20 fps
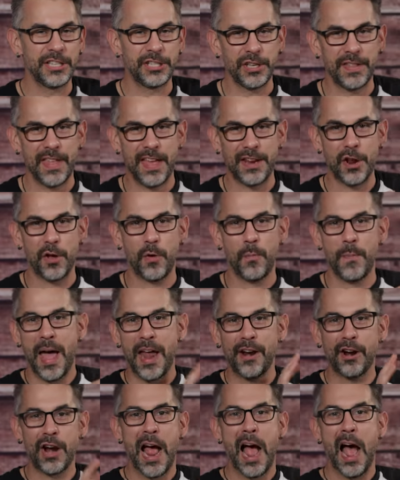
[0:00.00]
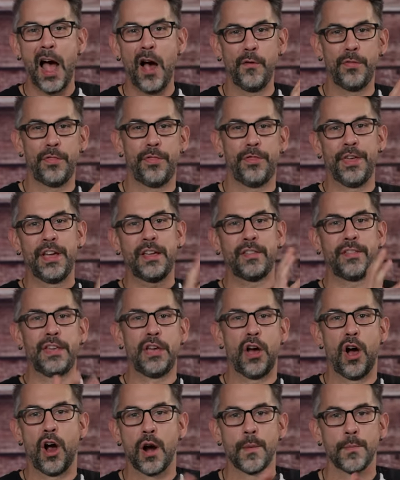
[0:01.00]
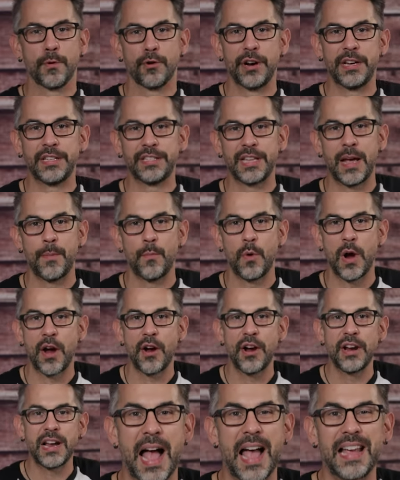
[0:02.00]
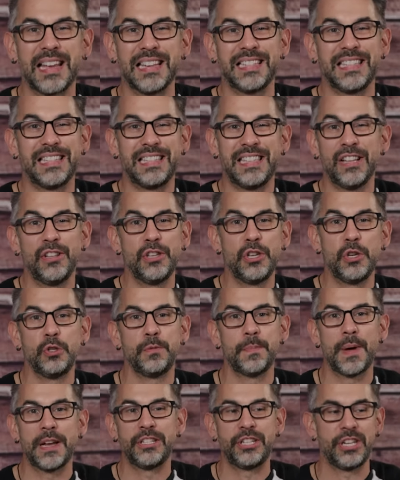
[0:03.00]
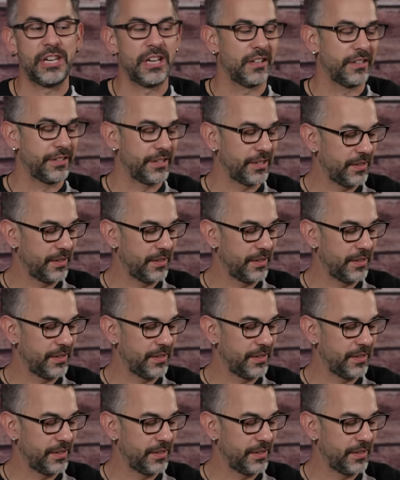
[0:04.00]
it so that no matter how thick the armor is I'm wearing, I can still use my shield.